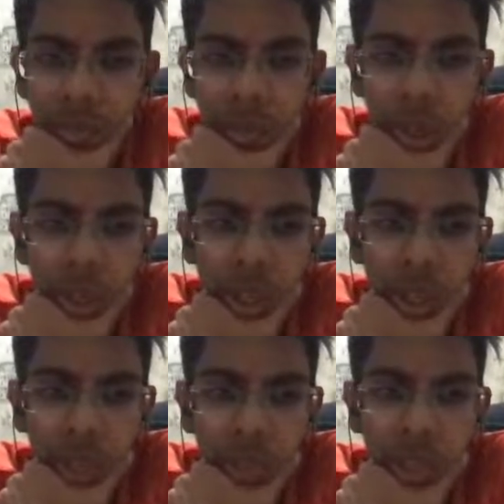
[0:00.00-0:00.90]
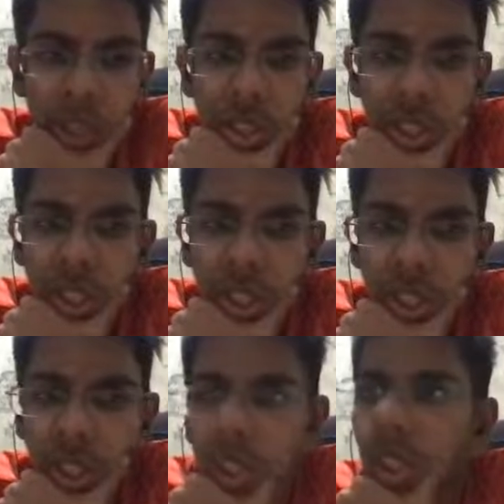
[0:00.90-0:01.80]
Okay, we are
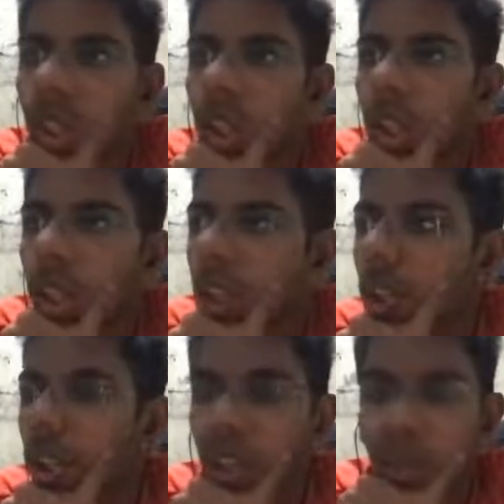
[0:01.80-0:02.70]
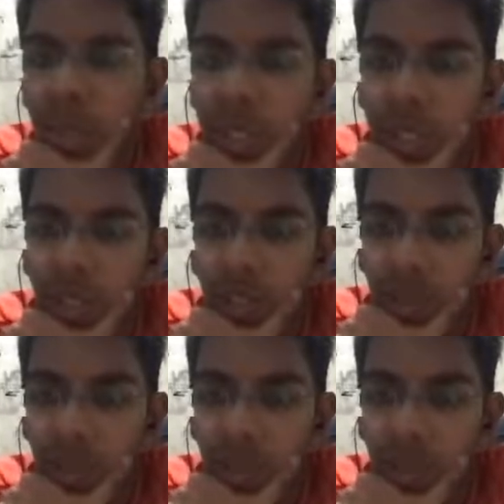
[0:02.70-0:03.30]
6th and 30 minutes left.